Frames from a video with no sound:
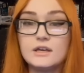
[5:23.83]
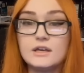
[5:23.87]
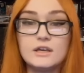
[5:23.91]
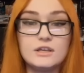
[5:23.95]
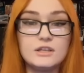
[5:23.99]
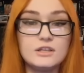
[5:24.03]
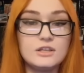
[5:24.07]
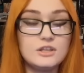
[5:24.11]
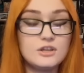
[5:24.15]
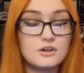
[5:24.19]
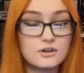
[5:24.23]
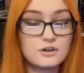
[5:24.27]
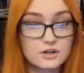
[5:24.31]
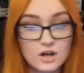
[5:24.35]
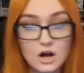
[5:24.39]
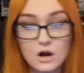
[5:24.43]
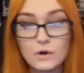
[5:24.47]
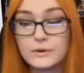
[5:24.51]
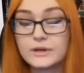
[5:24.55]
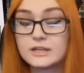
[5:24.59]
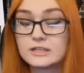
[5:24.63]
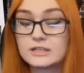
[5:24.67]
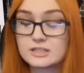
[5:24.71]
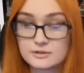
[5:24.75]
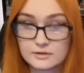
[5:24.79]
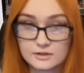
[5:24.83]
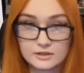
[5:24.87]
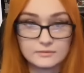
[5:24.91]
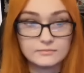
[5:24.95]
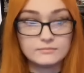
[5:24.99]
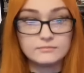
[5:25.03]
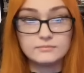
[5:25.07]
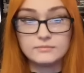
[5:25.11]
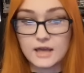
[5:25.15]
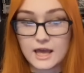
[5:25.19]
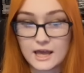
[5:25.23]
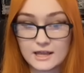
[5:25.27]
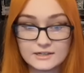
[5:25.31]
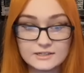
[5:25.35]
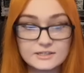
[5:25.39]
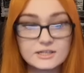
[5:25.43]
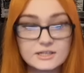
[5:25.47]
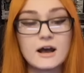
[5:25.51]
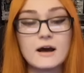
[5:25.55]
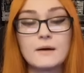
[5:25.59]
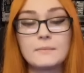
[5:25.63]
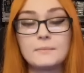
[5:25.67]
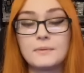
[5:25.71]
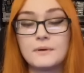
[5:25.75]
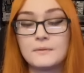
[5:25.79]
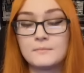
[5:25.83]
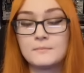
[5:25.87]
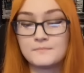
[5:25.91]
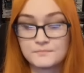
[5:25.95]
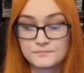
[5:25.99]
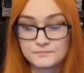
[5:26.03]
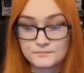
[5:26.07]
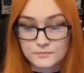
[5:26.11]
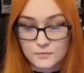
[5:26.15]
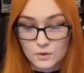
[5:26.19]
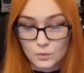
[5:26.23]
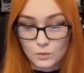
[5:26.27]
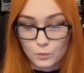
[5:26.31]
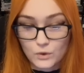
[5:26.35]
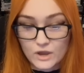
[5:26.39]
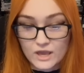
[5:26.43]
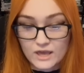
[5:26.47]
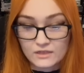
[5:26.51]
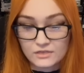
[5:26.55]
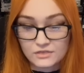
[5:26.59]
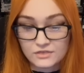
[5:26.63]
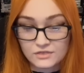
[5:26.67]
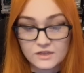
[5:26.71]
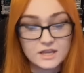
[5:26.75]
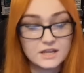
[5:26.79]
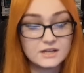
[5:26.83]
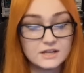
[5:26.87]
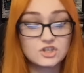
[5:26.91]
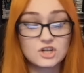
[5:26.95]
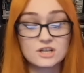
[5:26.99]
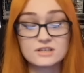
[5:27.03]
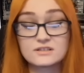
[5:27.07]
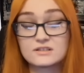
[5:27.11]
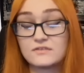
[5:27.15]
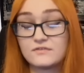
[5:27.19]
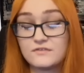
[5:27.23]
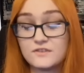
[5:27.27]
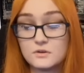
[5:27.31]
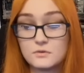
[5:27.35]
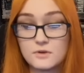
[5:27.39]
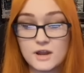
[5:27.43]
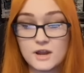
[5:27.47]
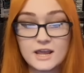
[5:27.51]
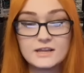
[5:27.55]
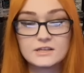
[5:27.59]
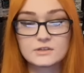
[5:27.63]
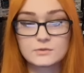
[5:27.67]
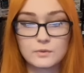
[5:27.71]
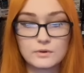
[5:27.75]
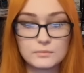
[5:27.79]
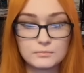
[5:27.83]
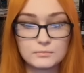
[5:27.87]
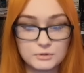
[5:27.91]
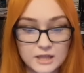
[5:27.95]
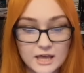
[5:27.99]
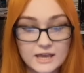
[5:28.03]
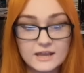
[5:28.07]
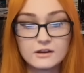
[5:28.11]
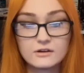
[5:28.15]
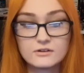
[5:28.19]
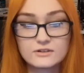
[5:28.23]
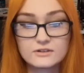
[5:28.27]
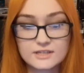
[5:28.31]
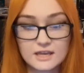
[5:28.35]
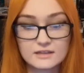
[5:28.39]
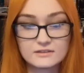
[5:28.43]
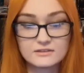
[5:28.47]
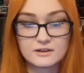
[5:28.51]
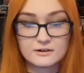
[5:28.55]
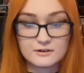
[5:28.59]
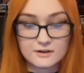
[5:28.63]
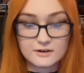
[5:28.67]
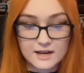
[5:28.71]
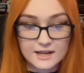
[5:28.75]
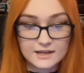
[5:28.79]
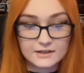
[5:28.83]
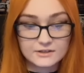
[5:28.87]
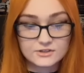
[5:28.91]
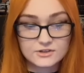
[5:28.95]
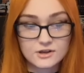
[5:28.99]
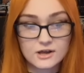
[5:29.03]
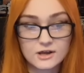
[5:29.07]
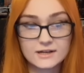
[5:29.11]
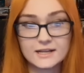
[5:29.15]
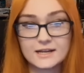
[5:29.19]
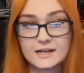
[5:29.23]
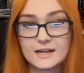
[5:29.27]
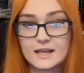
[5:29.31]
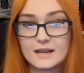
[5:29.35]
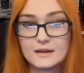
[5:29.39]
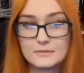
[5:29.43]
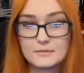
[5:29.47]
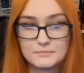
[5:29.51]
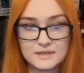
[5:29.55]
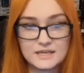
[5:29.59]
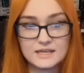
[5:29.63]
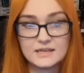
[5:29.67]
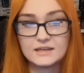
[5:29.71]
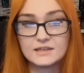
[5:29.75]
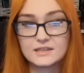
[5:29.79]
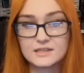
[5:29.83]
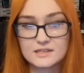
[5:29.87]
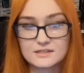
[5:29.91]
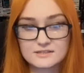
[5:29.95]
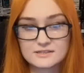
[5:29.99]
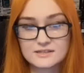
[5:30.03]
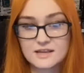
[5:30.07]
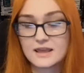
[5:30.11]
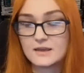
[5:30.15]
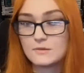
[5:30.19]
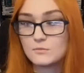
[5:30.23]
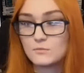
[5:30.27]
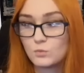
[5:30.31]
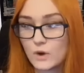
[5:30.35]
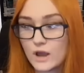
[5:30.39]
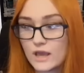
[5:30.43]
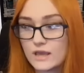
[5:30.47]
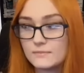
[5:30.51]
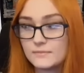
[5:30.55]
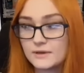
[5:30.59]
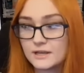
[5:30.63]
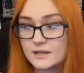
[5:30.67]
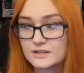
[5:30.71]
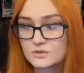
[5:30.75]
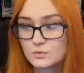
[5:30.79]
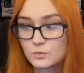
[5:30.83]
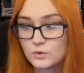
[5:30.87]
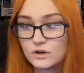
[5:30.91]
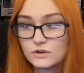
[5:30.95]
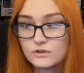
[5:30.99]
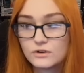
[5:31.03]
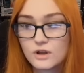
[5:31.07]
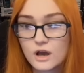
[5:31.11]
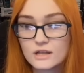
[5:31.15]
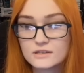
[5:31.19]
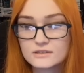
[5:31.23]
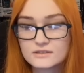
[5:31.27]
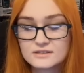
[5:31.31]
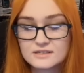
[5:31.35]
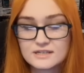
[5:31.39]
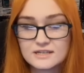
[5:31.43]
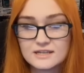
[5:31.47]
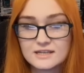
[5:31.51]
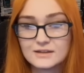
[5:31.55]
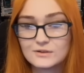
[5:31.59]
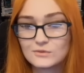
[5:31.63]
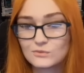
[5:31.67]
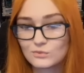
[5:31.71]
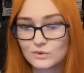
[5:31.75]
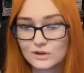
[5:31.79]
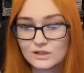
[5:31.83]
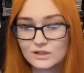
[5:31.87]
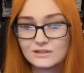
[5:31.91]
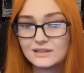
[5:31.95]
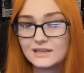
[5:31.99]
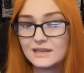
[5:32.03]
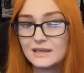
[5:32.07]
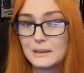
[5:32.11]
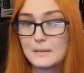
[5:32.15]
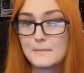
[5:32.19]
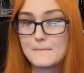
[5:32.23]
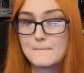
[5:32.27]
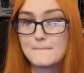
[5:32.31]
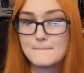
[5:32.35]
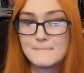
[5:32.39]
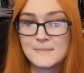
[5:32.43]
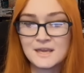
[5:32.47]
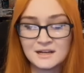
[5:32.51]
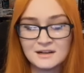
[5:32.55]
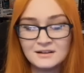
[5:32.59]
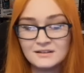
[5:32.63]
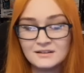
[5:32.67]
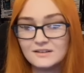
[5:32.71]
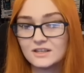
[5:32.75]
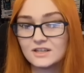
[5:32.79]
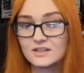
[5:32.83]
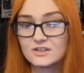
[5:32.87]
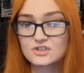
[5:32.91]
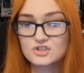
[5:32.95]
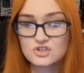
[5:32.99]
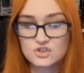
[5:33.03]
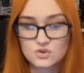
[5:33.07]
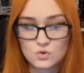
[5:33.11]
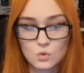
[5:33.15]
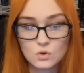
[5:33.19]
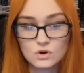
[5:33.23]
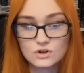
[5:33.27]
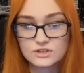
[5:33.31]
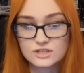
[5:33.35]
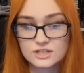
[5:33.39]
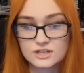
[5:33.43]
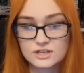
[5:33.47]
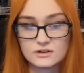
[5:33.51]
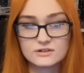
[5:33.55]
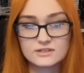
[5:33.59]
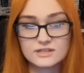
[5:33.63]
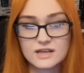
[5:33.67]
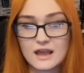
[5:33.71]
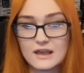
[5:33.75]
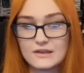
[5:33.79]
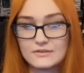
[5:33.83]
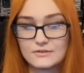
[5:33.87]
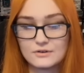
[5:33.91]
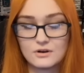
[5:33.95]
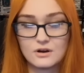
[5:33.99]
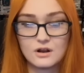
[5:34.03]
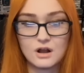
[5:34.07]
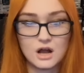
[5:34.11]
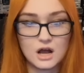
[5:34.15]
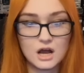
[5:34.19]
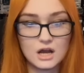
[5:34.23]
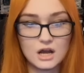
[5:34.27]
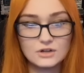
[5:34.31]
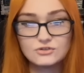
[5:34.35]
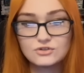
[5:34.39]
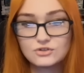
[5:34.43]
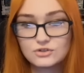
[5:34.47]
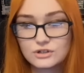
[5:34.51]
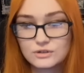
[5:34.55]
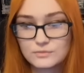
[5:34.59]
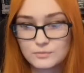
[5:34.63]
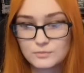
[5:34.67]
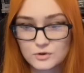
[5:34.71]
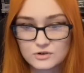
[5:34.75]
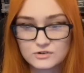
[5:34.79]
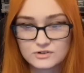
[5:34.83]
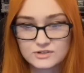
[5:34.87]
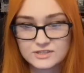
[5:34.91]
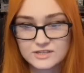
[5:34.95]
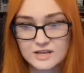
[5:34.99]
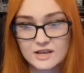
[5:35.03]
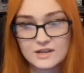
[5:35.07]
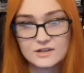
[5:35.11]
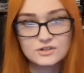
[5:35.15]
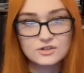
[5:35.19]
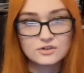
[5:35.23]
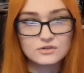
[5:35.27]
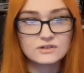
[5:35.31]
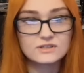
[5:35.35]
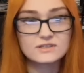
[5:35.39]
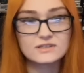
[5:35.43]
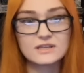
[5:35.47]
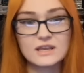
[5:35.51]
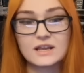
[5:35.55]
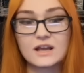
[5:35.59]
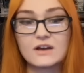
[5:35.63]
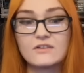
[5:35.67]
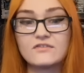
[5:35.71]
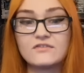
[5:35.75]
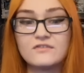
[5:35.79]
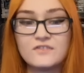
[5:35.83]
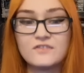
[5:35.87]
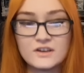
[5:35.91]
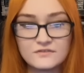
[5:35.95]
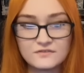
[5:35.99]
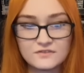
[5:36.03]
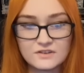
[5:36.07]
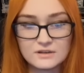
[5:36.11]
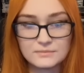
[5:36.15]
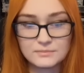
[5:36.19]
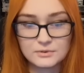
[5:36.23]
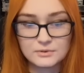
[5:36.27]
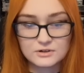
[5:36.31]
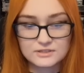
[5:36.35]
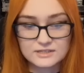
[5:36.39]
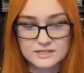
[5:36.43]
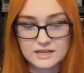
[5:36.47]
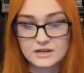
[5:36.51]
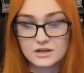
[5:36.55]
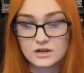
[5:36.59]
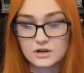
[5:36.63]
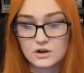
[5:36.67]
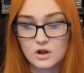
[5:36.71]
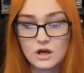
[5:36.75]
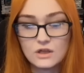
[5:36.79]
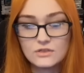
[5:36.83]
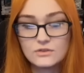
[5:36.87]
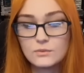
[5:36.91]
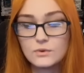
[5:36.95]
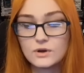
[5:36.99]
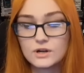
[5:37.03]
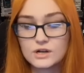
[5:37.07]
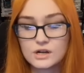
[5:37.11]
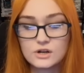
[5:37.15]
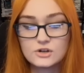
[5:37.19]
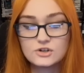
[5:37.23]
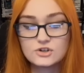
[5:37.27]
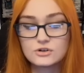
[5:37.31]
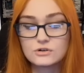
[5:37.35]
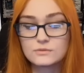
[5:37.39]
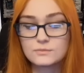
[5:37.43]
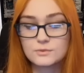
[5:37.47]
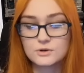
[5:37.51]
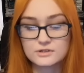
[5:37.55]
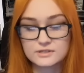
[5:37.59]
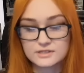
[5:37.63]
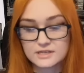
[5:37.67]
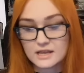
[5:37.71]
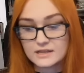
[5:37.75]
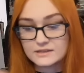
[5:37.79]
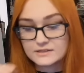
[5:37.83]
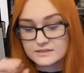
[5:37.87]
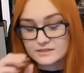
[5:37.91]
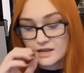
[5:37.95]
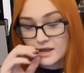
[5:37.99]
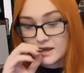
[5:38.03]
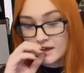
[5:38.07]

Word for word: you're going to end up with in just a few days when players get their hands on it, it being the same way because we're not seeing really middling scores here. It's either a 100% or it's like a 50%. And all the 100%s